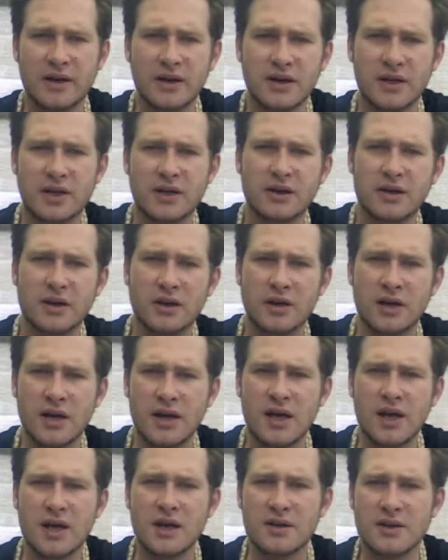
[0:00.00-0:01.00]
and again
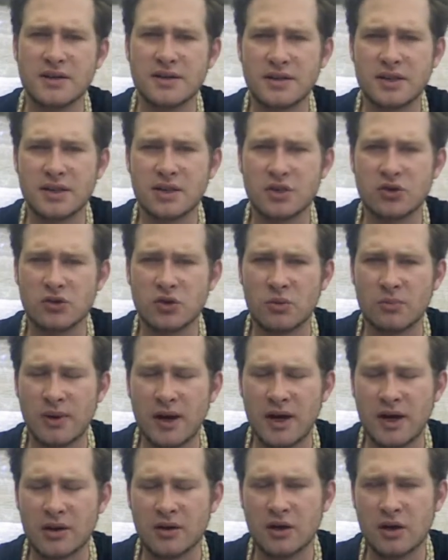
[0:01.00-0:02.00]
the signature on the
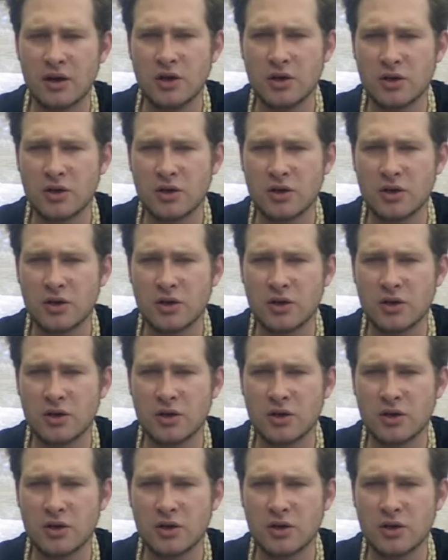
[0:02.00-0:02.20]
back